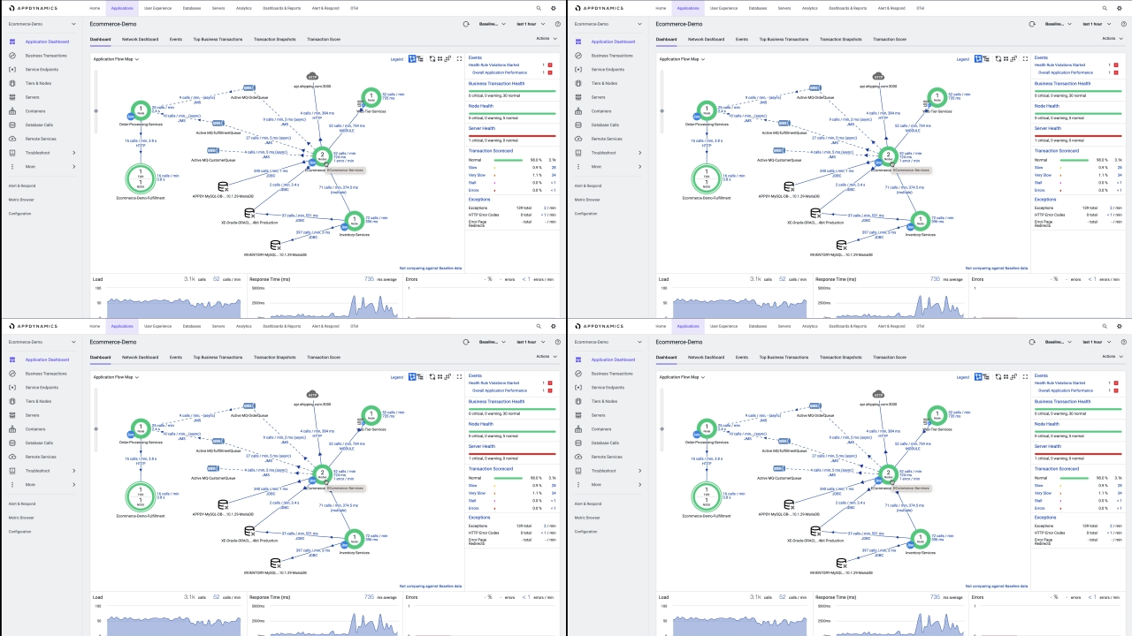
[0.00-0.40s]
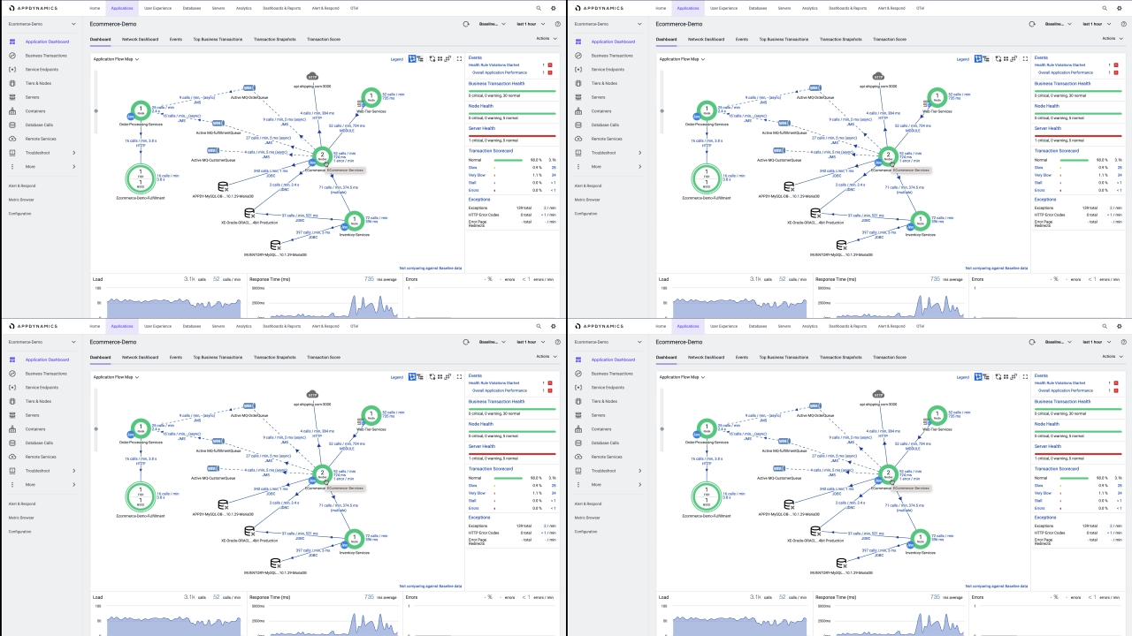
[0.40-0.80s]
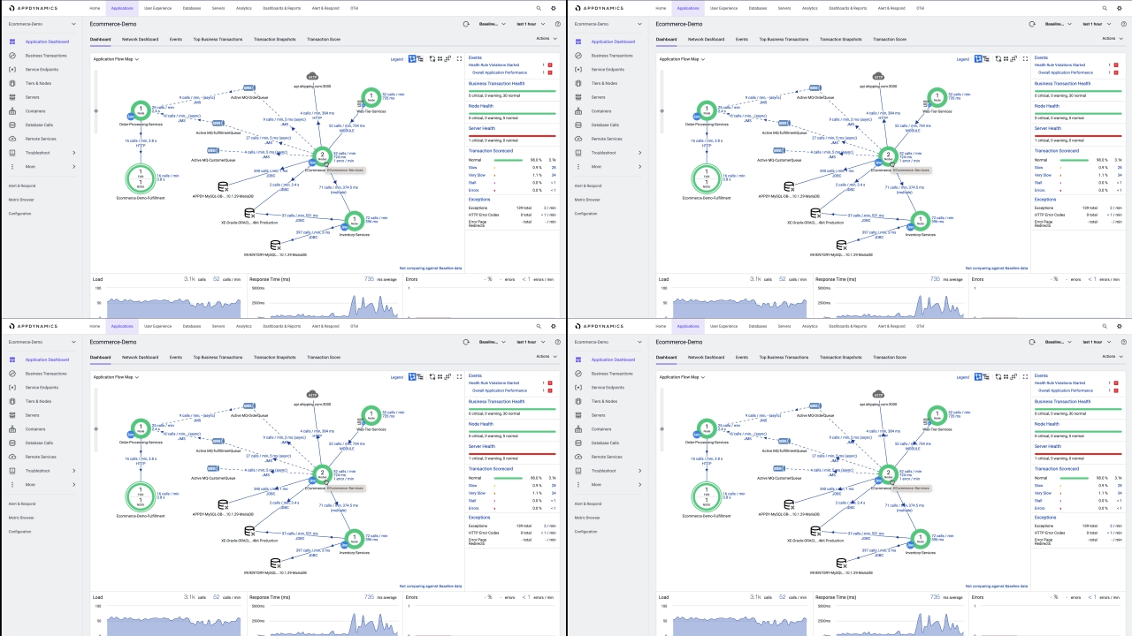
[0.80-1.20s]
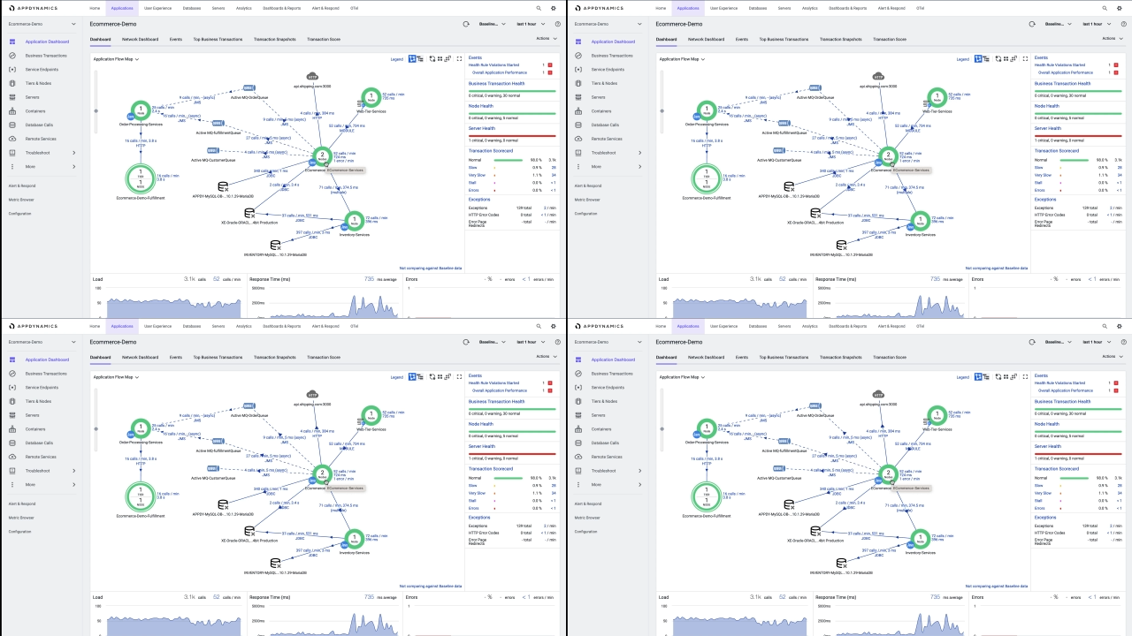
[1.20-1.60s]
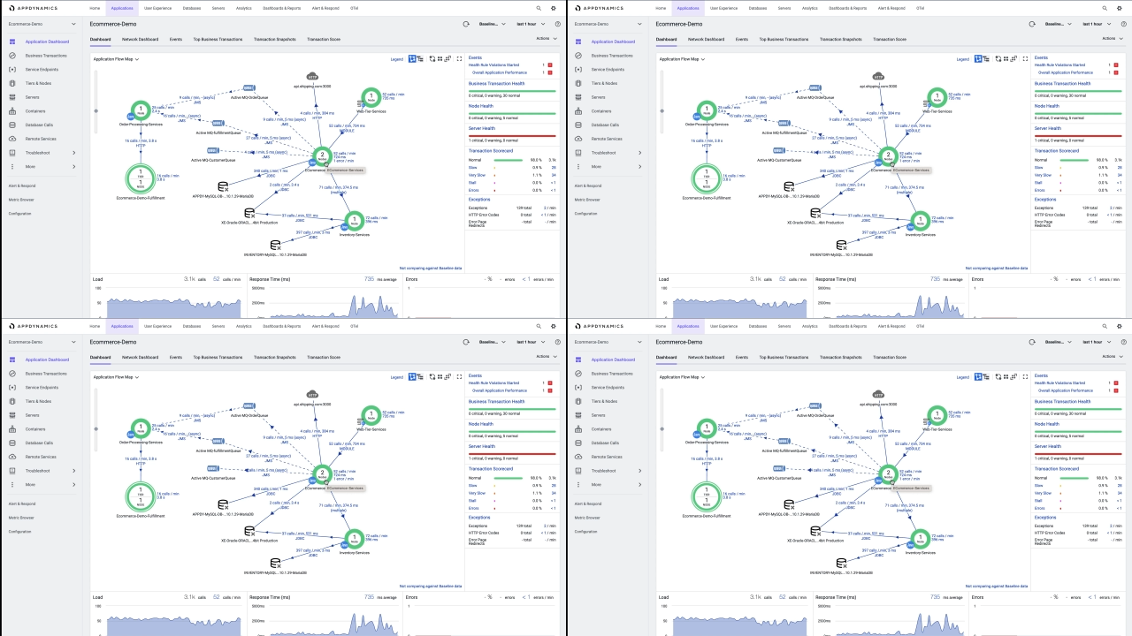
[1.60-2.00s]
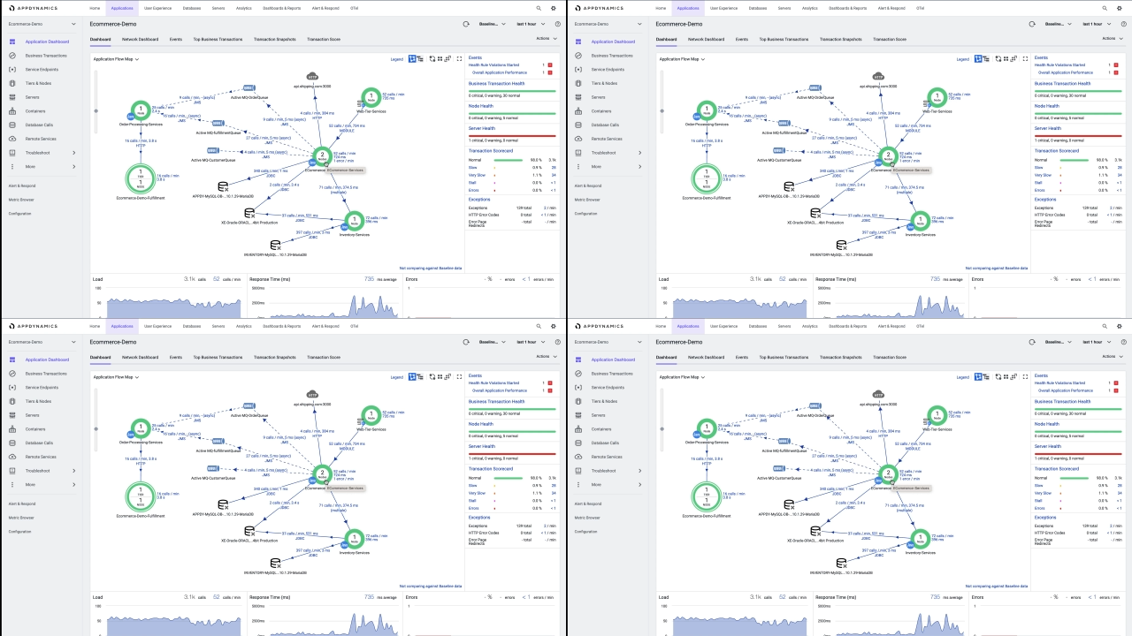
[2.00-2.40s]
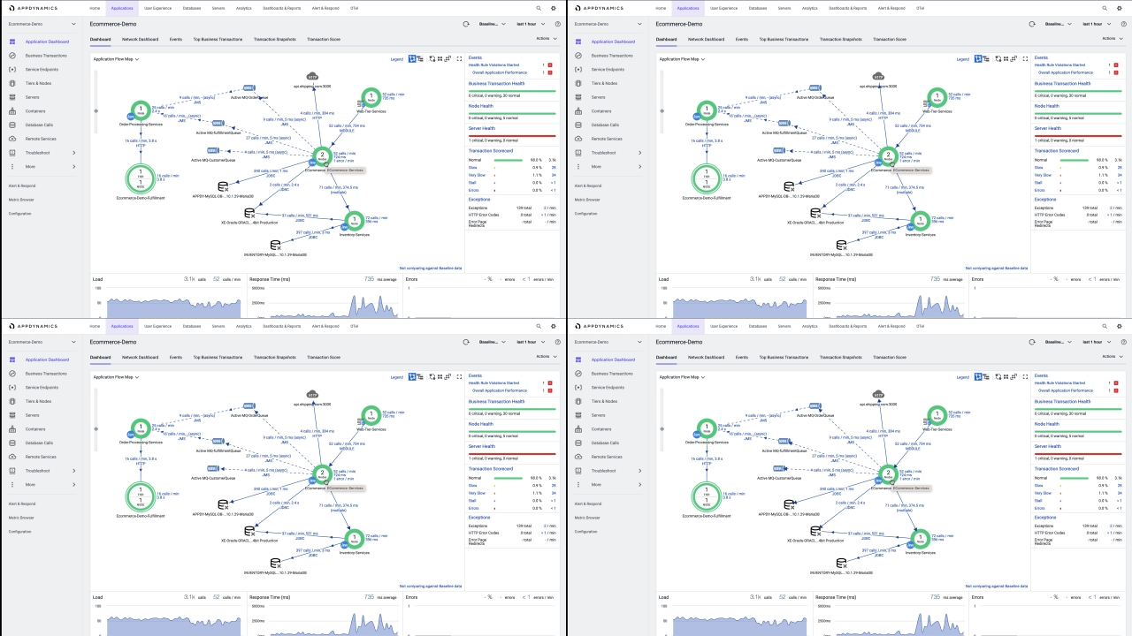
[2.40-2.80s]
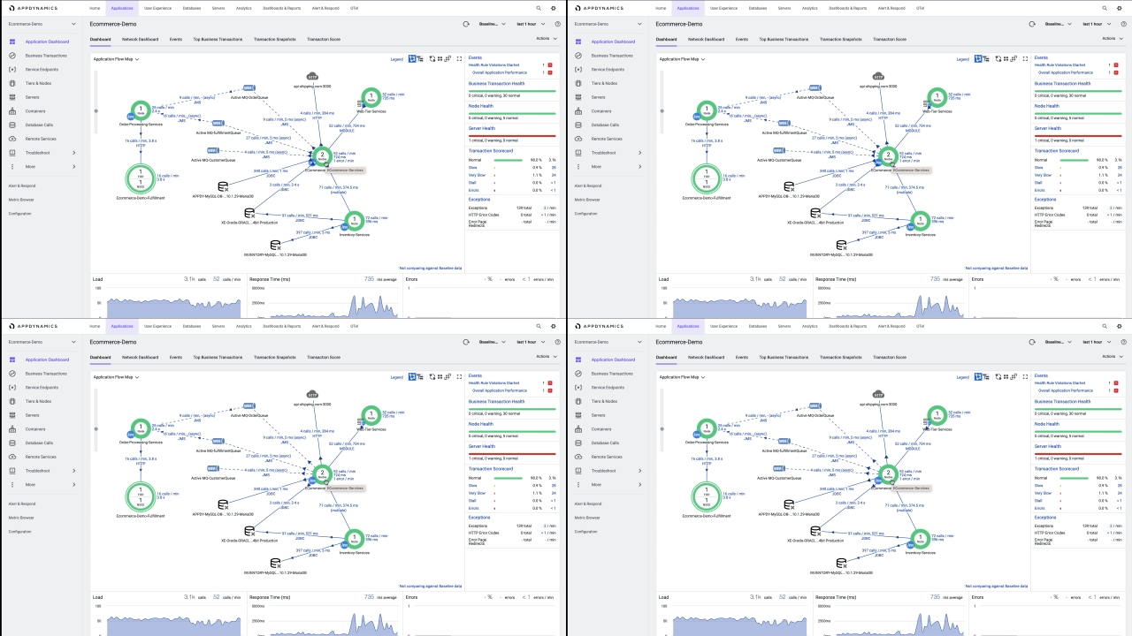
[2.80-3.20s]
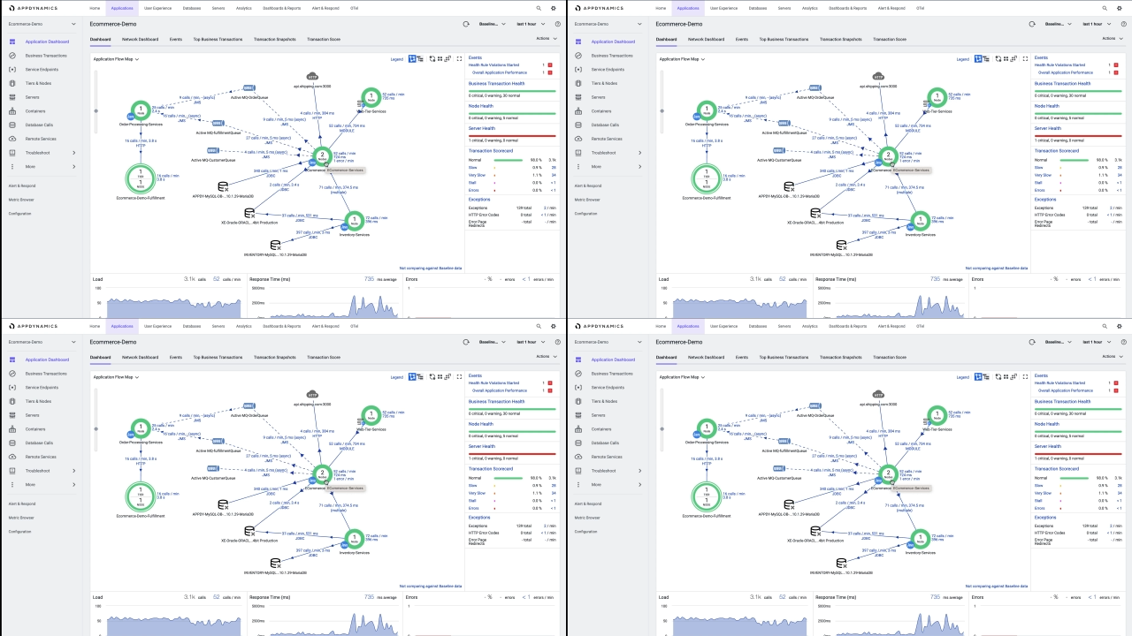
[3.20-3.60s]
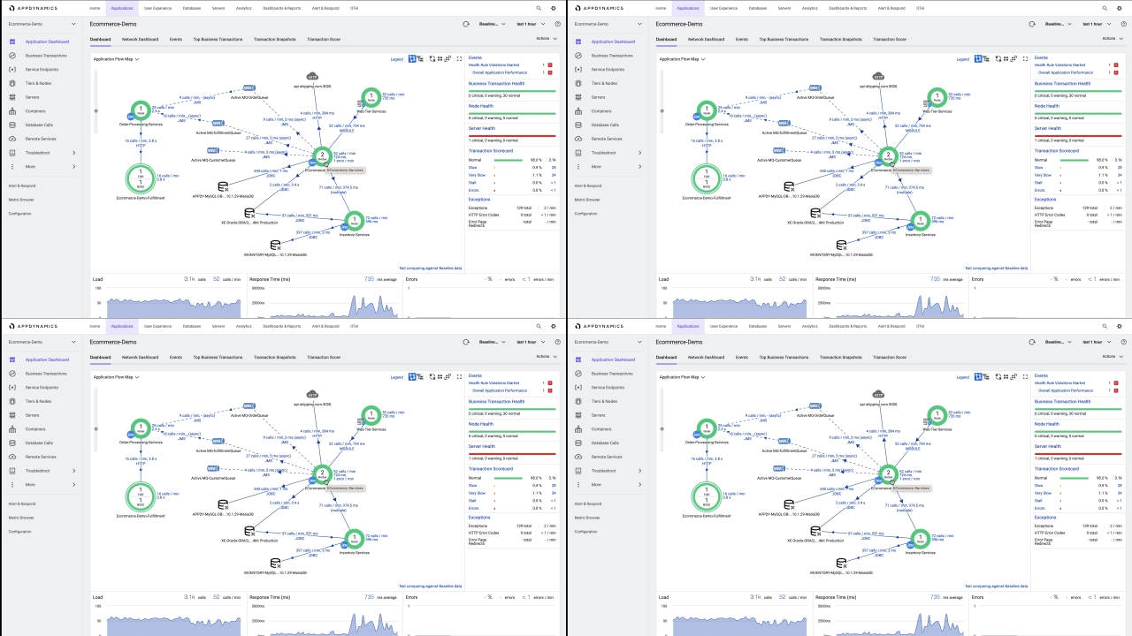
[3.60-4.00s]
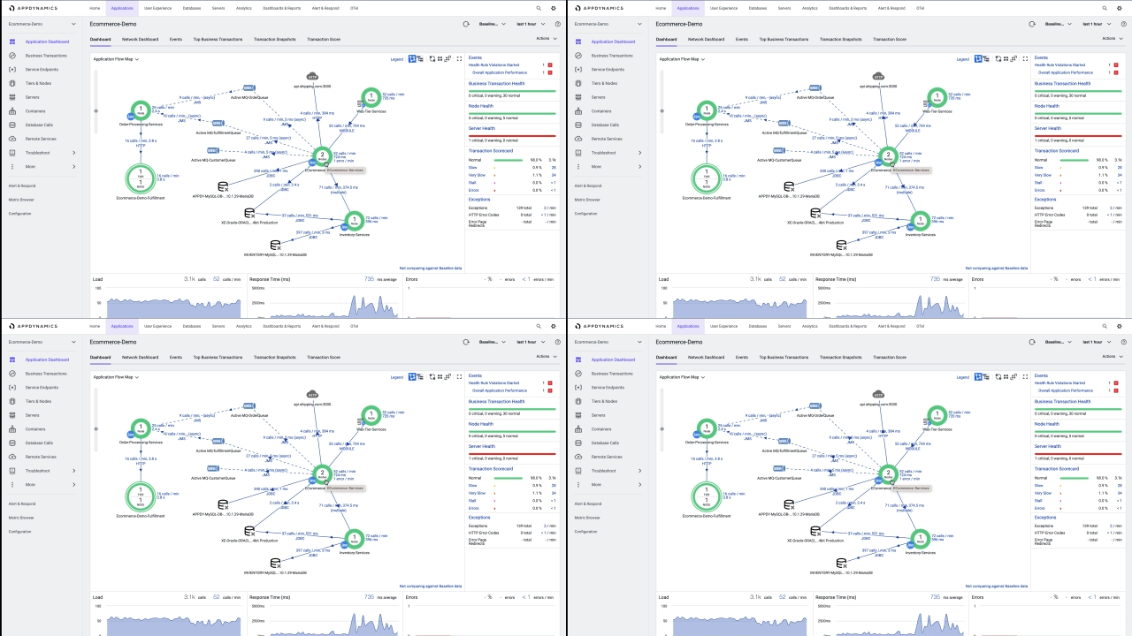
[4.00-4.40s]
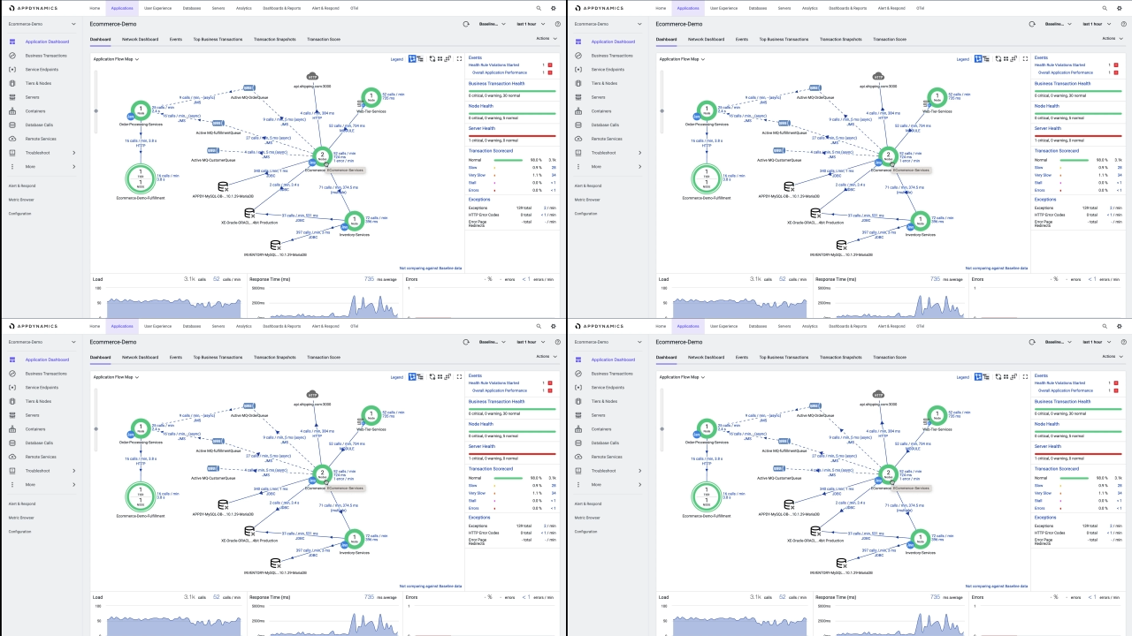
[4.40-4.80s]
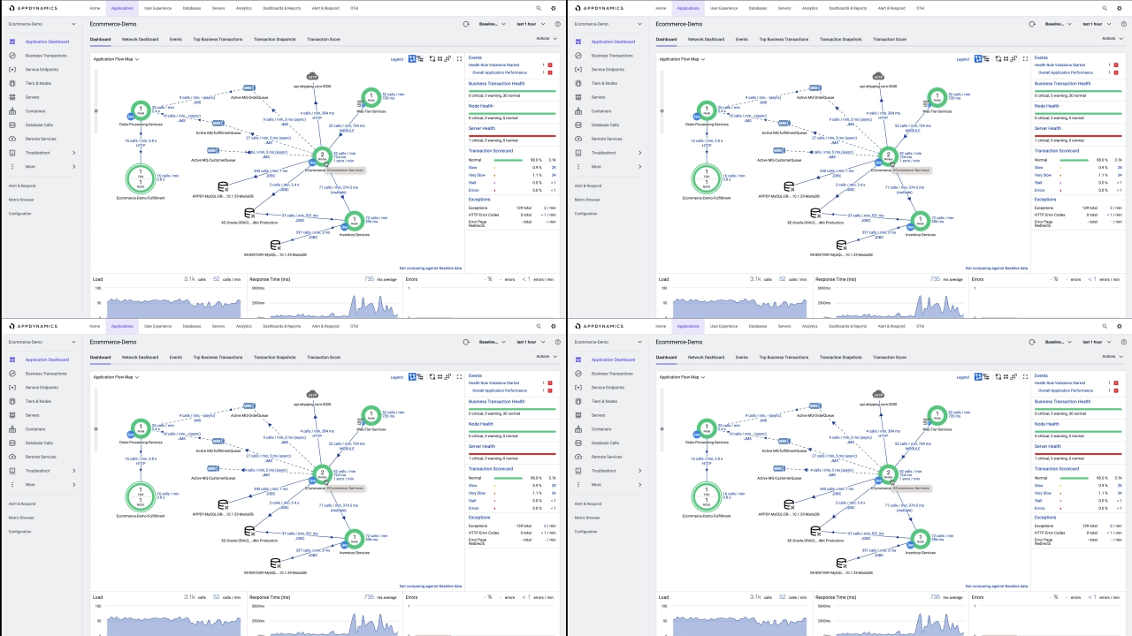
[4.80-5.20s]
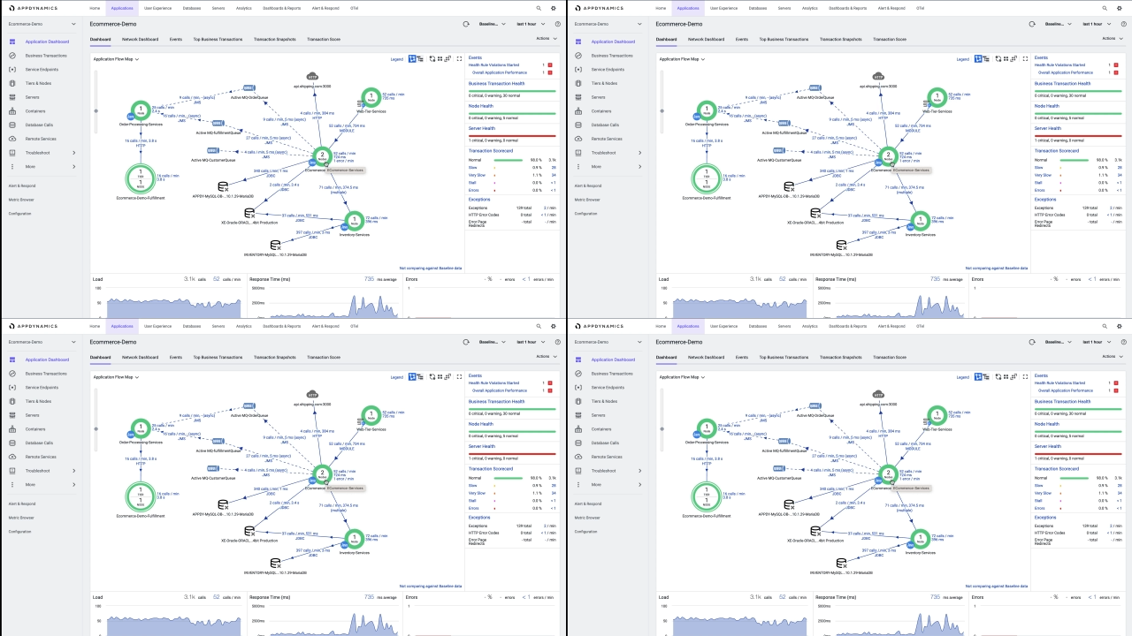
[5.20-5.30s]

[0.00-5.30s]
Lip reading: No face is visible, so there are no lips to read.